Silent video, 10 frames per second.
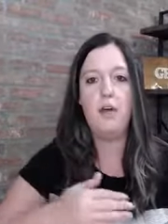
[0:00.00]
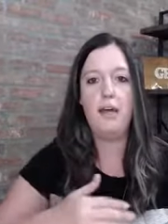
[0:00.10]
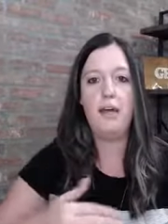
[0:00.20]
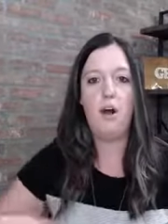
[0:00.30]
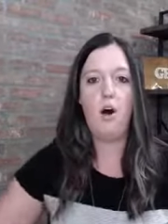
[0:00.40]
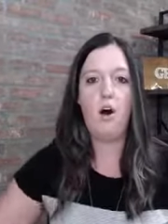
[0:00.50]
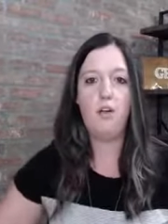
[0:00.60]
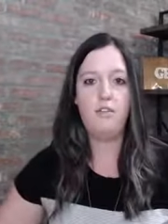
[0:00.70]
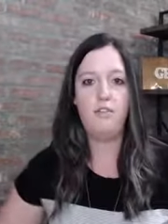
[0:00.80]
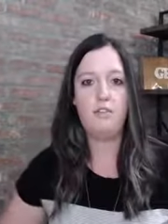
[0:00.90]
in
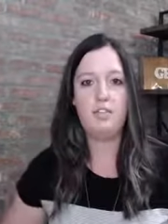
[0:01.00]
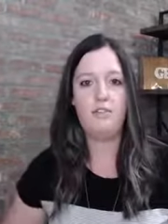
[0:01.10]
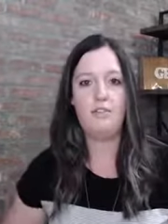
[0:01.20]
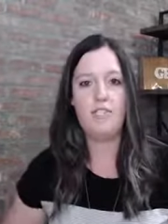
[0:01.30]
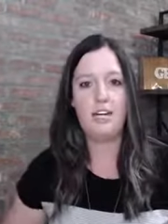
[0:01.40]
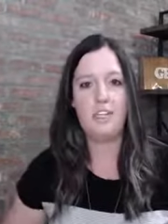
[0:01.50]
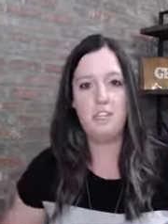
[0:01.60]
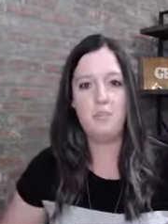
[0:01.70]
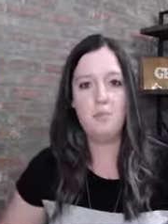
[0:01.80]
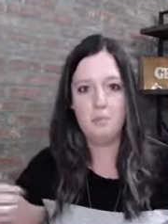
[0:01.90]
all of those different
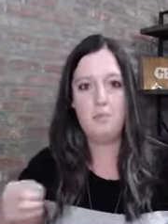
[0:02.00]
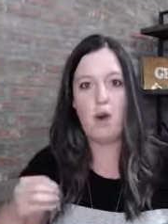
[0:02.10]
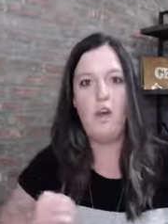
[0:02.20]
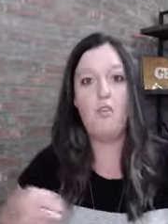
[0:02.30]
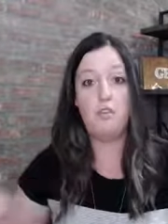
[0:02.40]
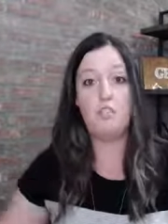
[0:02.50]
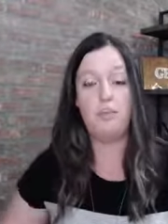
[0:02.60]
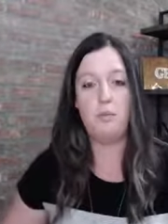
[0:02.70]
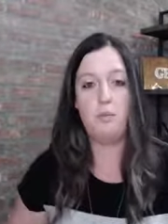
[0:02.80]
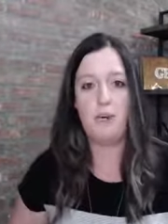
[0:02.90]
touch, all of those
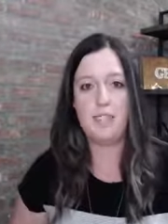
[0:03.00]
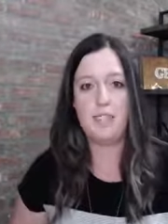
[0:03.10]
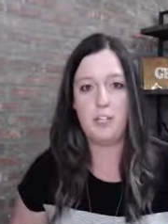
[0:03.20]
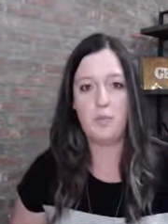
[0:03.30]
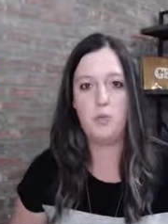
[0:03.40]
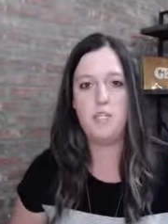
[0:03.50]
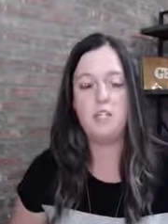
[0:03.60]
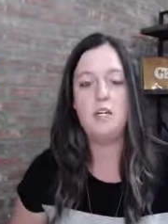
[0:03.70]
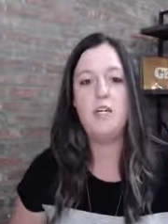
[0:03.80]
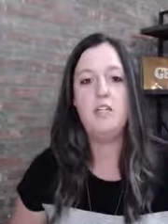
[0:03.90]
different brand touch points.
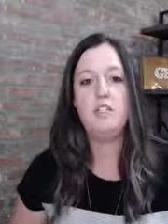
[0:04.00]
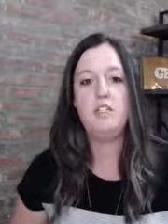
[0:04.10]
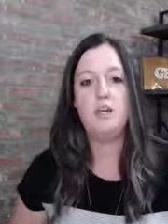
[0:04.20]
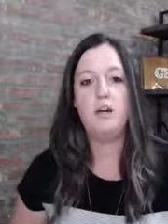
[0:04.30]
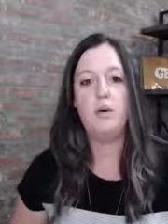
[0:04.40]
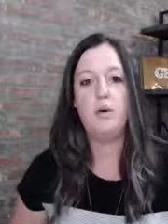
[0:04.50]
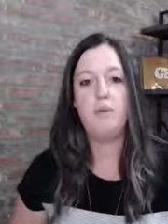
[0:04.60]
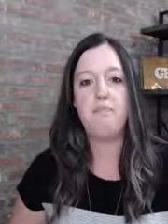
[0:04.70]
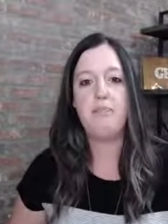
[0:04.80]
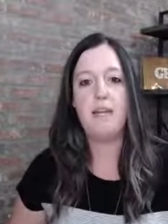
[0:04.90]
So,
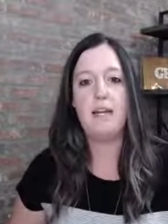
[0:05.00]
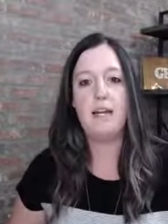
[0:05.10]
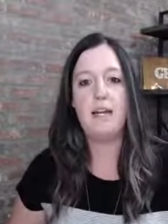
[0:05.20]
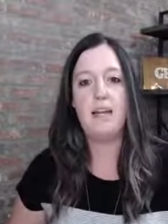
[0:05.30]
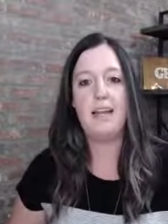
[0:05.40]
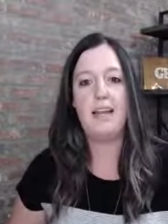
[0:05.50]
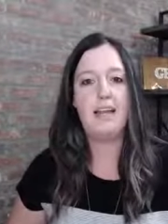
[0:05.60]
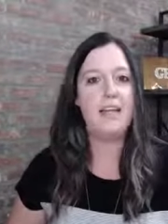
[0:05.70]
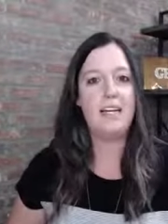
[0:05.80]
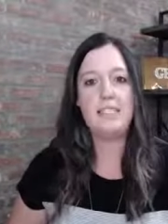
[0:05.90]
and like
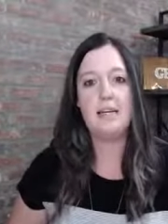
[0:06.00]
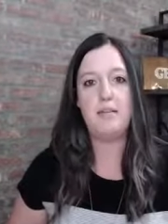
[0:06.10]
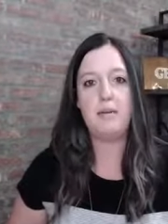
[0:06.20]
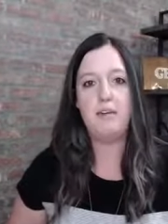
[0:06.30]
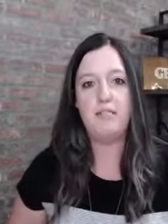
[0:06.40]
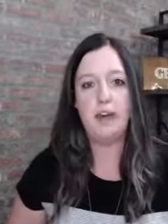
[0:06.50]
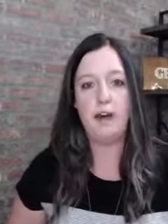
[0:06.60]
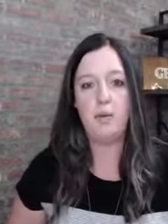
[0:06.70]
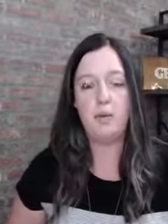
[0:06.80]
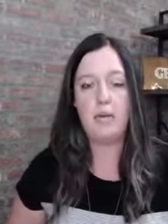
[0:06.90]
an example of
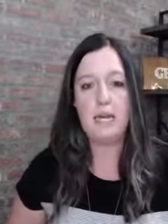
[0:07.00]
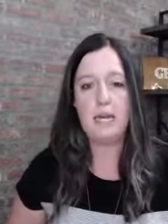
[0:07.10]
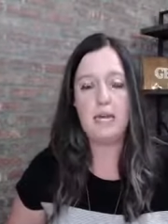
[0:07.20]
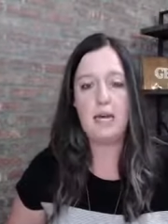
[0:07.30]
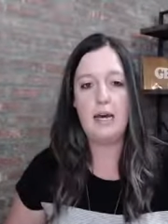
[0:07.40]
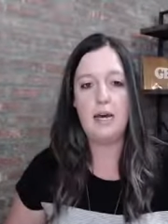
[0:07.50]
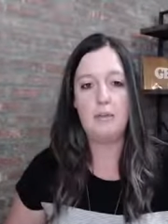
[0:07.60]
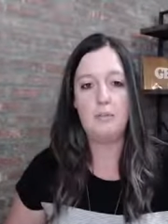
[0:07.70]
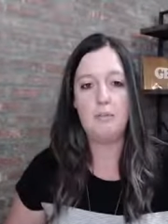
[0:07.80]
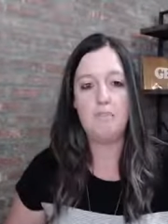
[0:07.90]
that would be um,